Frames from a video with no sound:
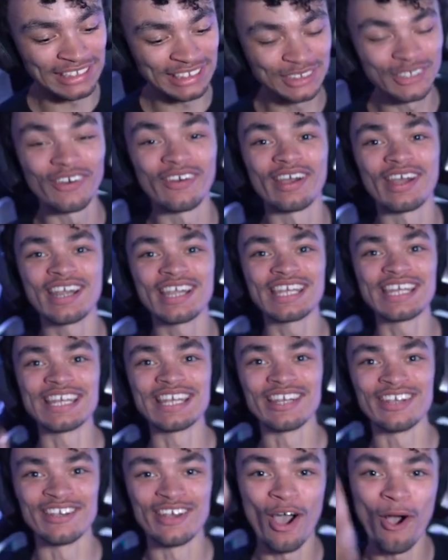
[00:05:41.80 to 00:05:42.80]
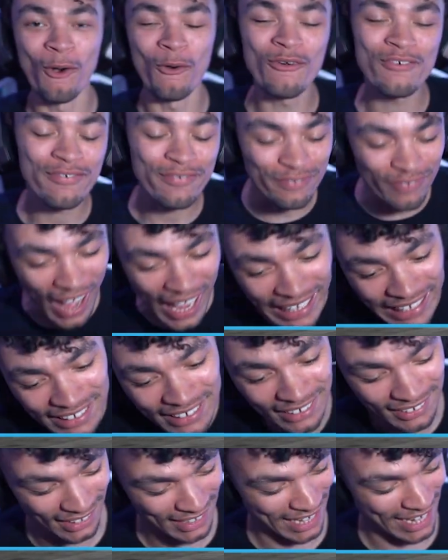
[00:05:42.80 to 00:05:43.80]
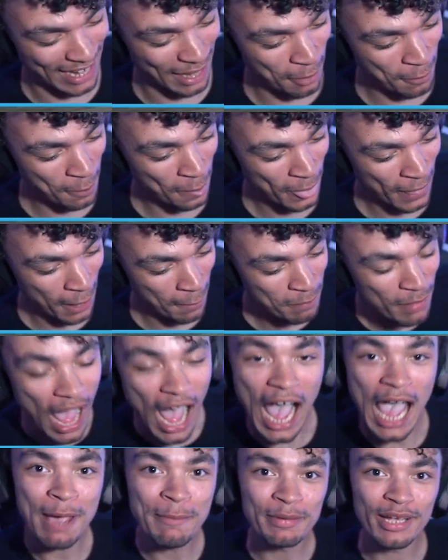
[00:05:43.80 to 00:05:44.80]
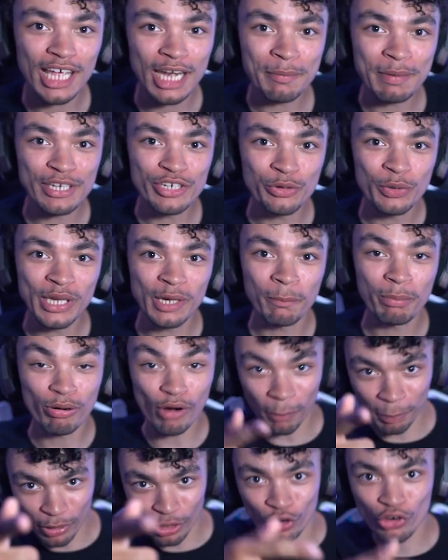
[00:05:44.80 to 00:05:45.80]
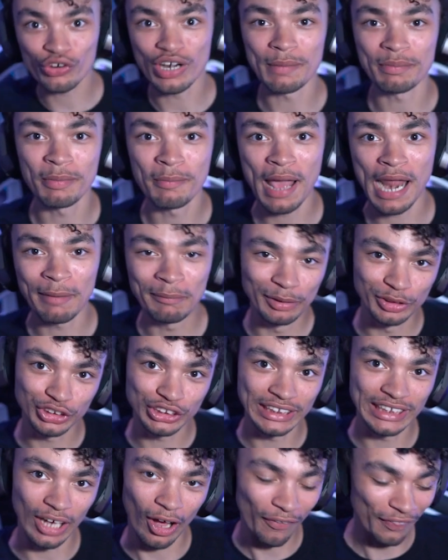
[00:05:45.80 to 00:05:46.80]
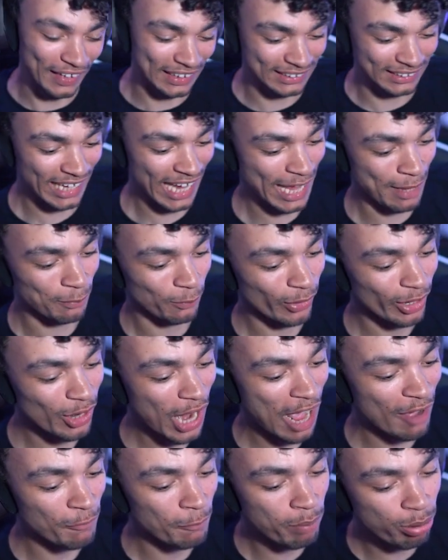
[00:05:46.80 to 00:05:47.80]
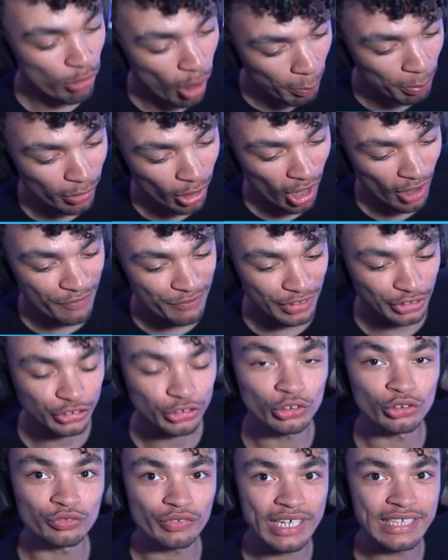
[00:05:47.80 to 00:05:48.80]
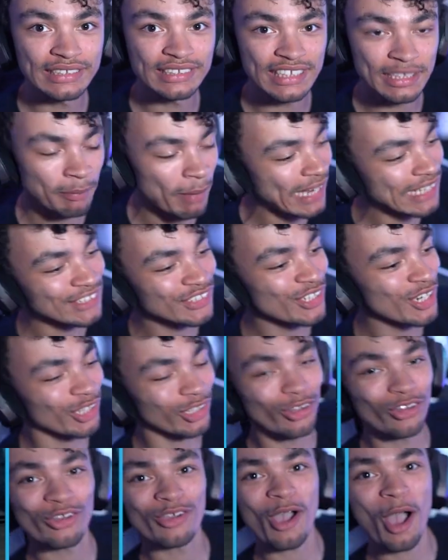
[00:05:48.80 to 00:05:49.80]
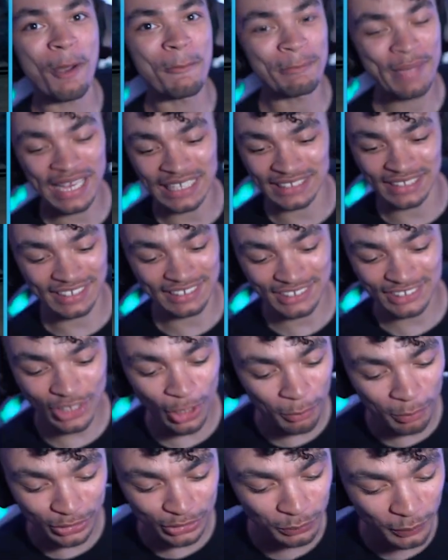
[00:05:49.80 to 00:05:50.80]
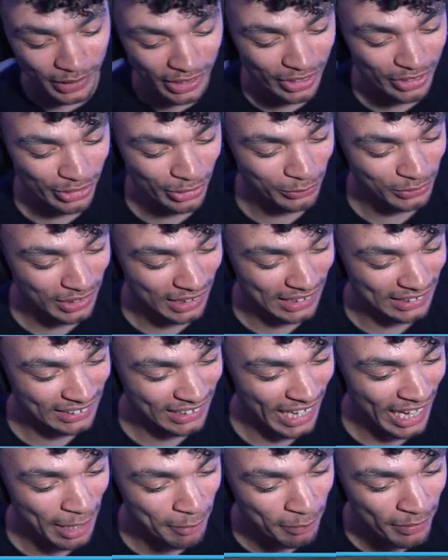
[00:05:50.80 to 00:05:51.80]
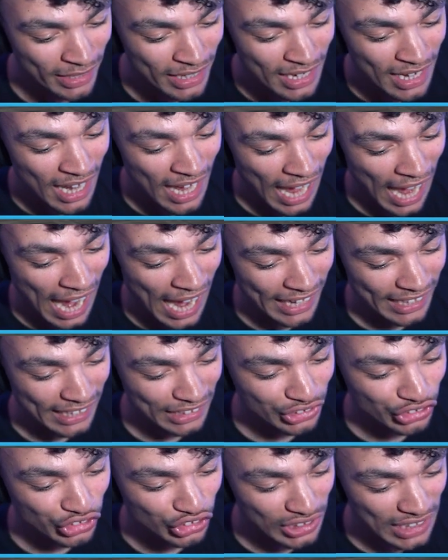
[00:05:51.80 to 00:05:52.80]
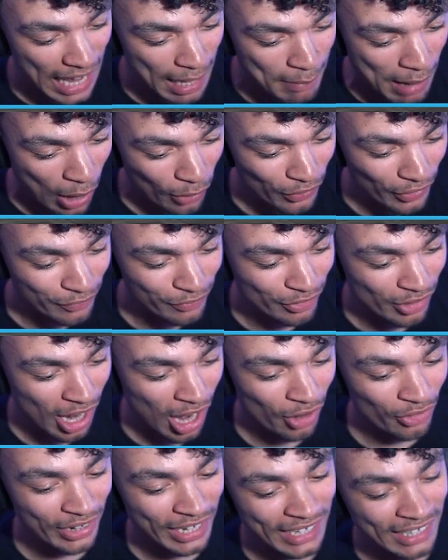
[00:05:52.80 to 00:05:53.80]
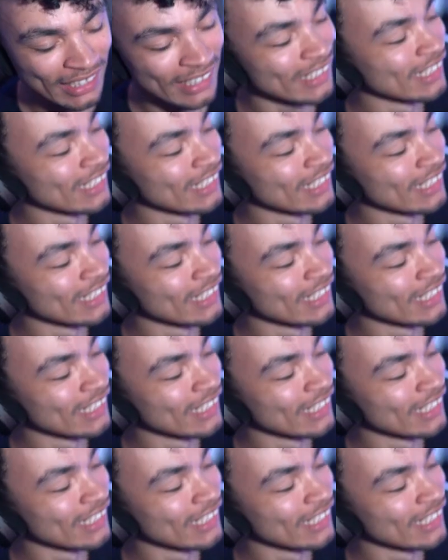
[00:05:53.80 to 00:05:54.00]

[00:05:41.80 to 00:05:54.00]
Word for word: you already know, finally, I'm going to be doing proper grip manamagy on this game. We're going to have proper official racing. Mate, it's going to look amazing. There's so much we can do to this game. And slam out the Ferrari.